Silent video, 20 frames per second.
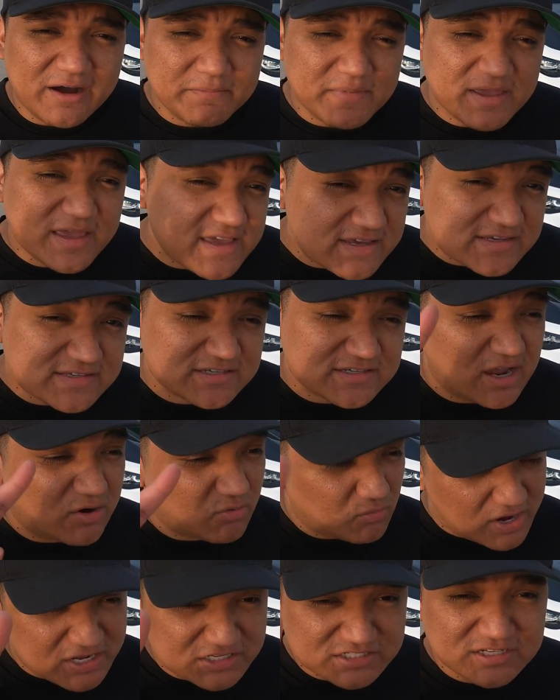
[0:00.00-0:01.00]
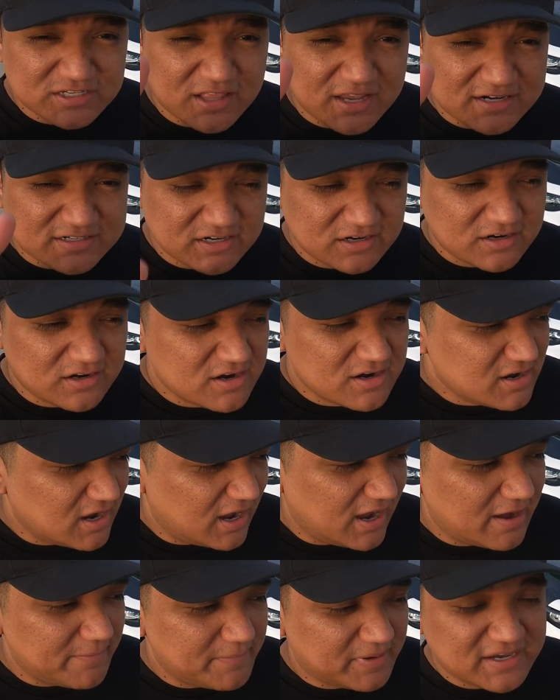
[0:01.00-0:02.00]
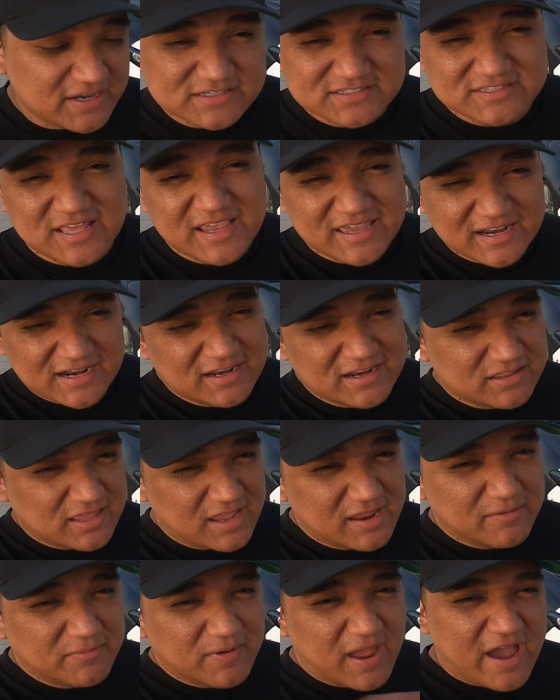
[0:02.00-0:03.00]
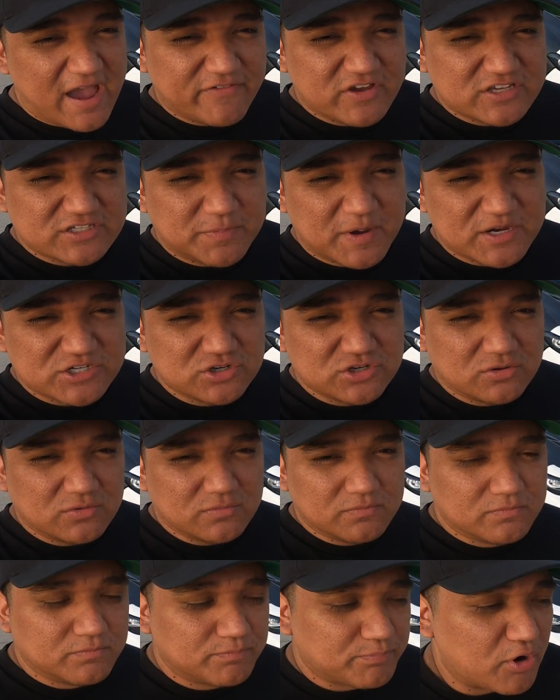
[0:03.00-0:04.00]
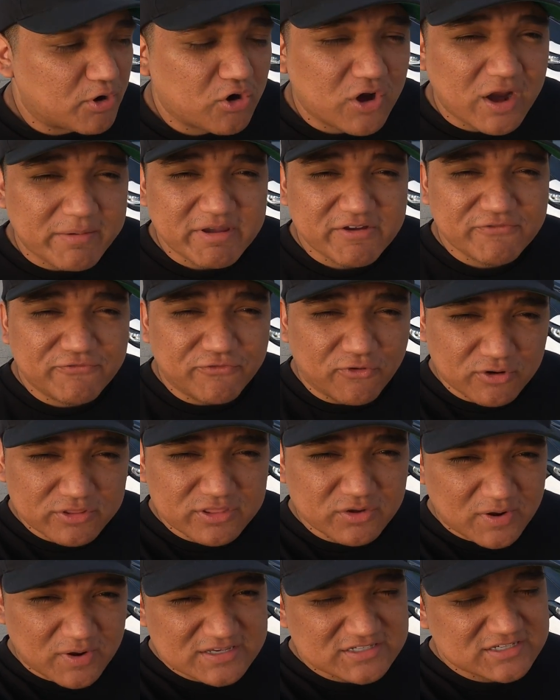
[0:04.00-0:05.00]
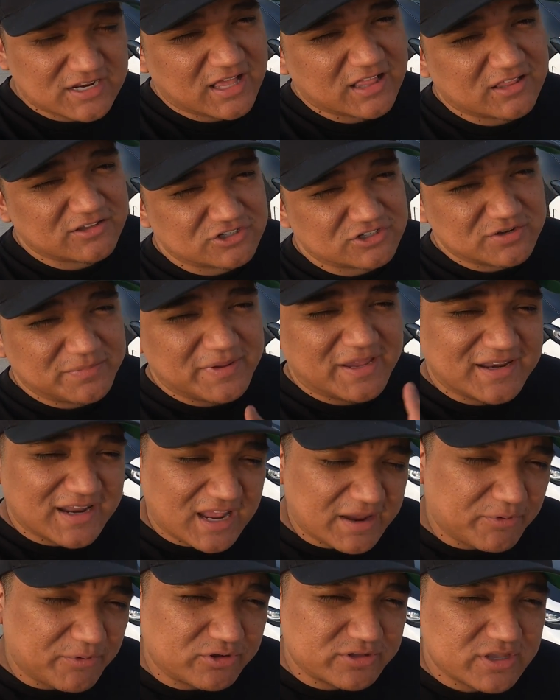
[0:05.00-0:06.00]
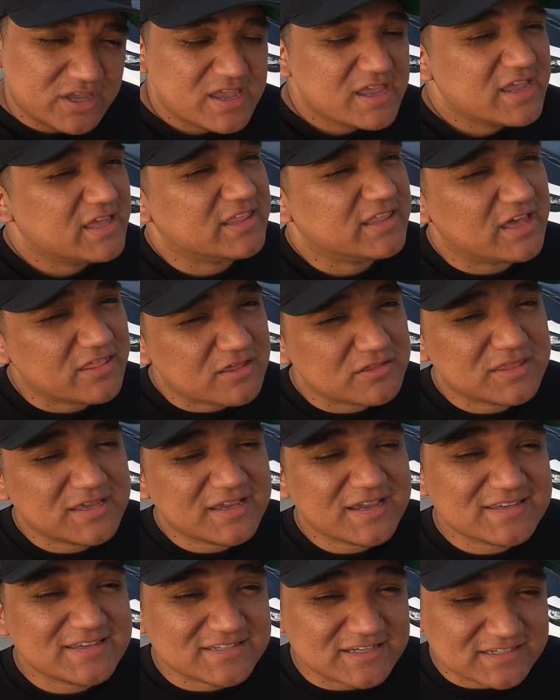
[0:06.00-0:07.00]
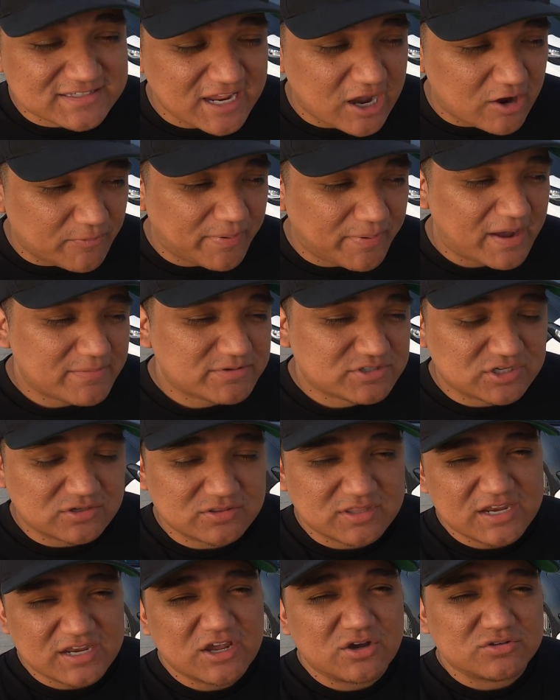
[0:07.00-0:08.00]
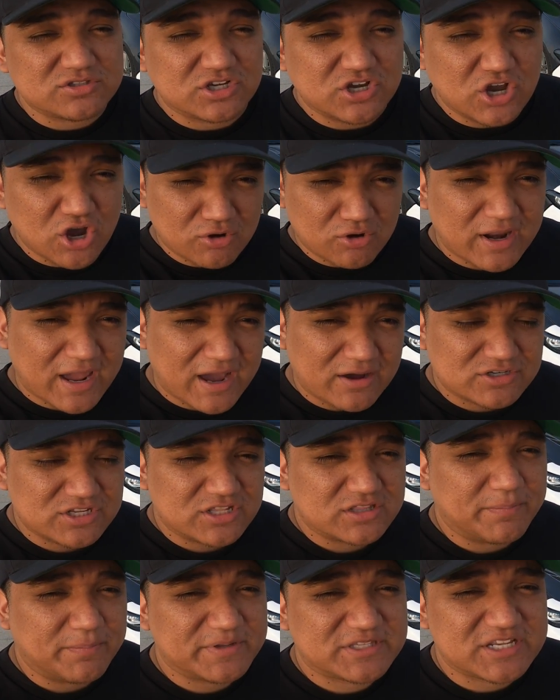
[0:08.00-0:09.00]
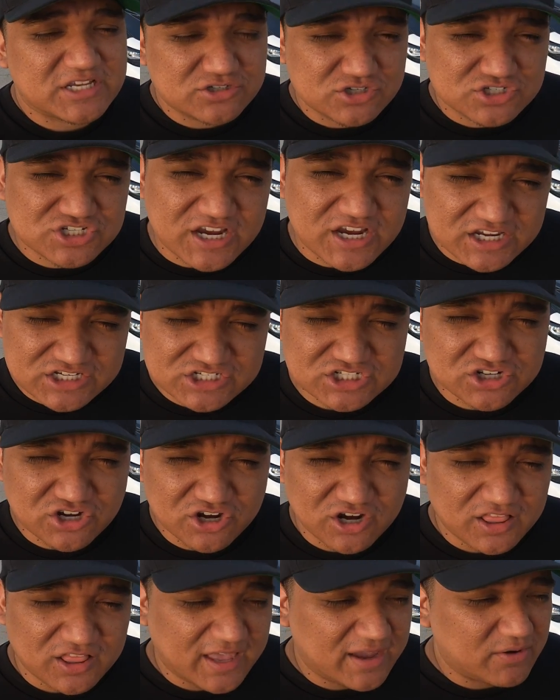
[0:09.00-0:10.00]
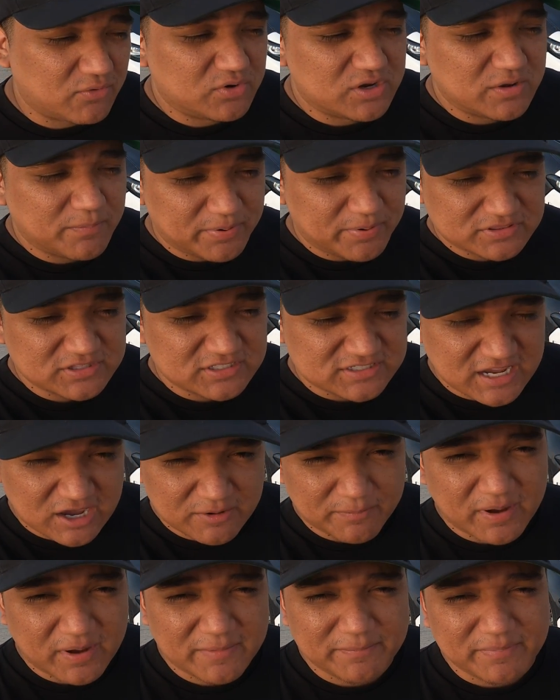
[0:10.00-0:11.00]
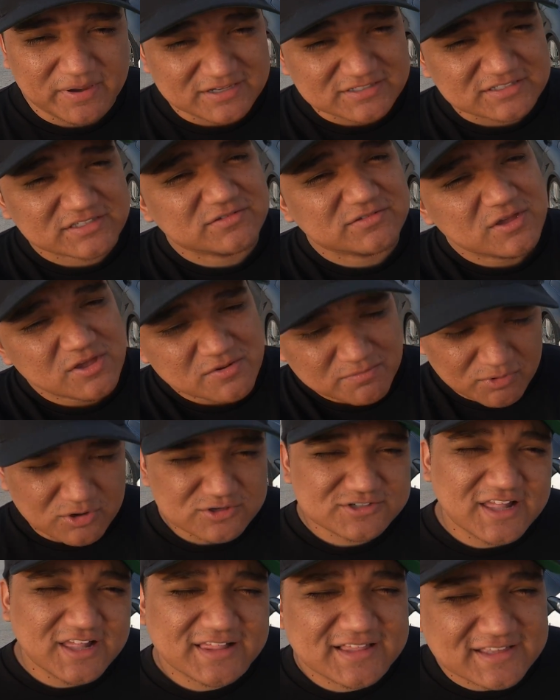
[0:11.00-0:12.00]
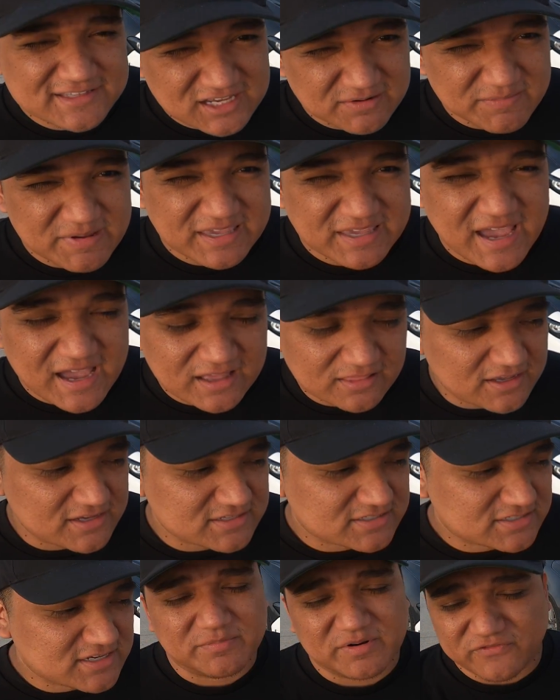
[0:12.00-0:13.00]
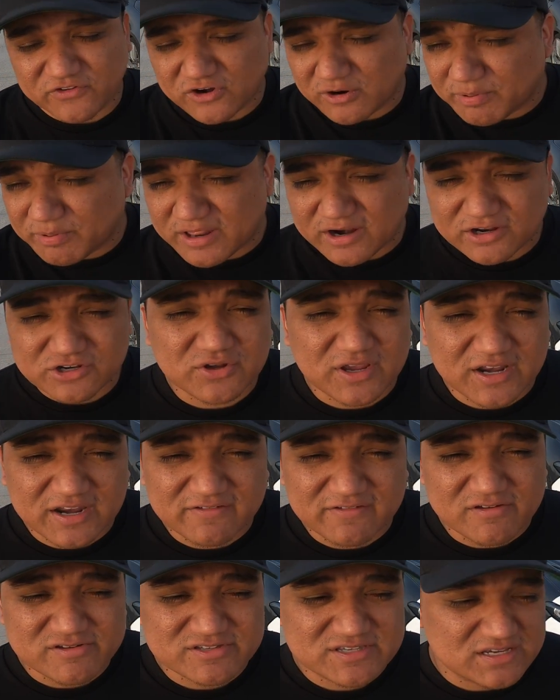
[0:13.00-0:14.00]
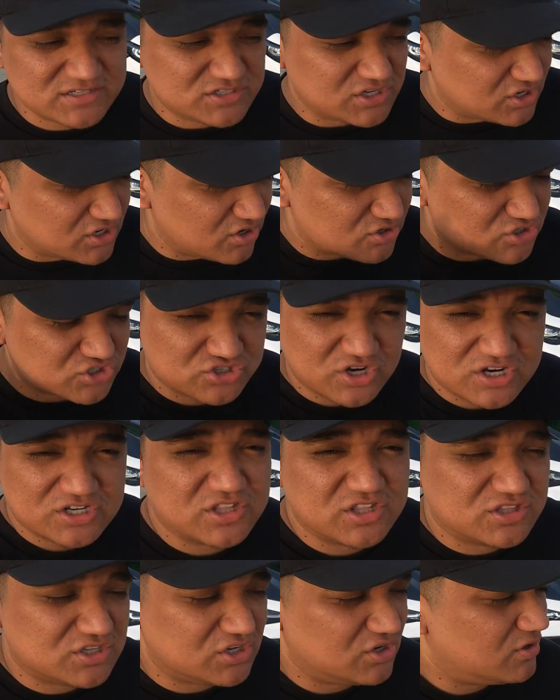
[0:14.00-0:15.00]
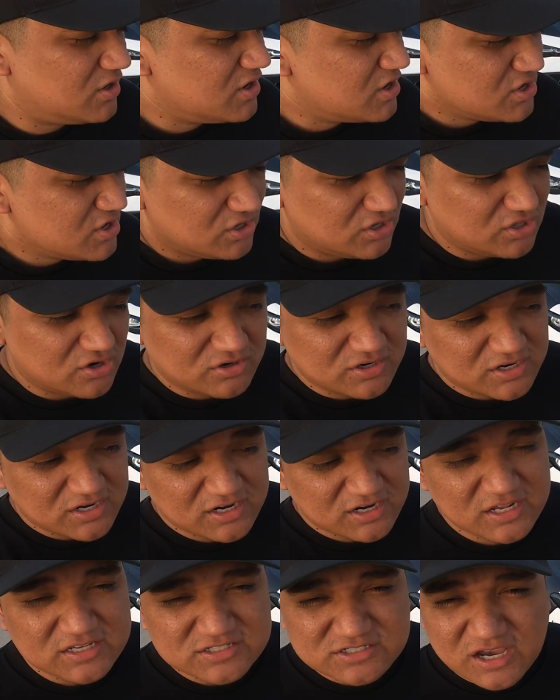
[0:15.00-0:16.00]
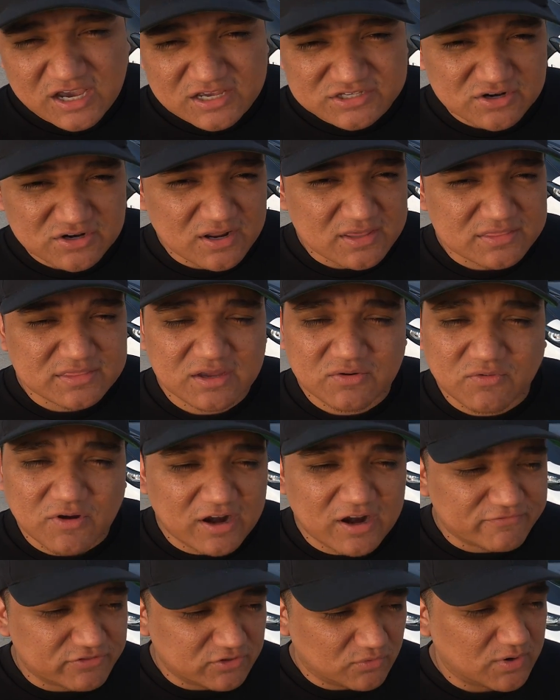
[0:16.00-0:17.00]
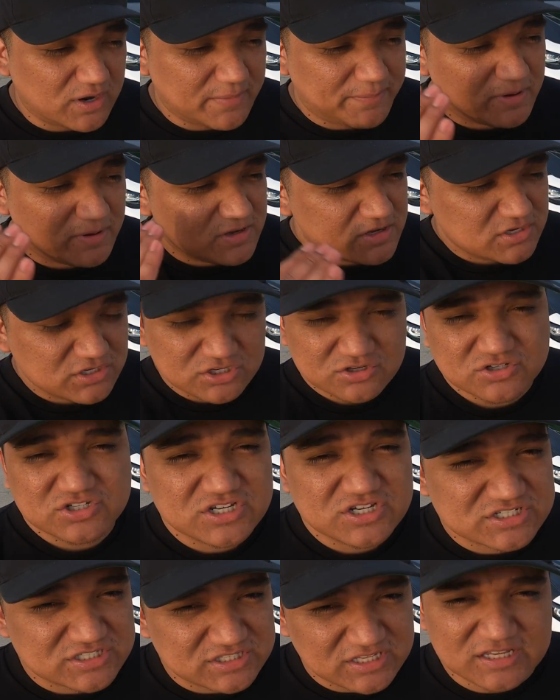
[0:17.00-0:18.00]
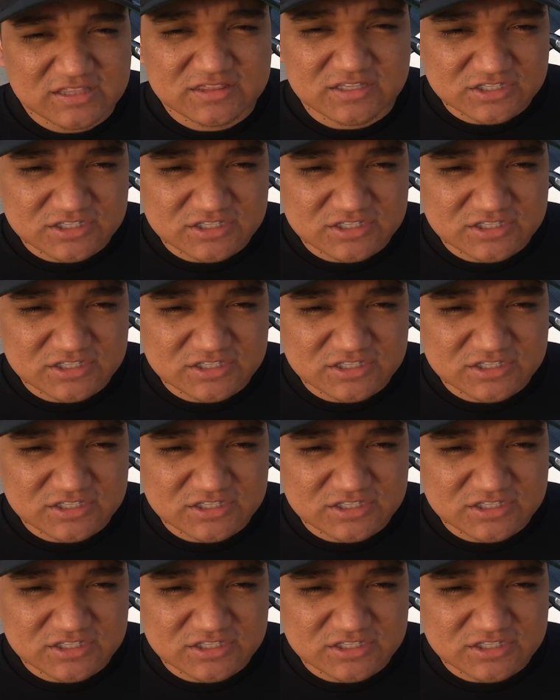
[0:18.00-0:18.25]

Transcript: is a race selector, because they have a special programming for the race selector to be enabled. The other thing is a downpipe, so they know to code out the potential check engine light when you put the downpipe, because most likely it's going to be catless. But if you don't plan on doing any of those things, you can go straight to the tune. You don't need an exhaust or anything right off the rip. You just need the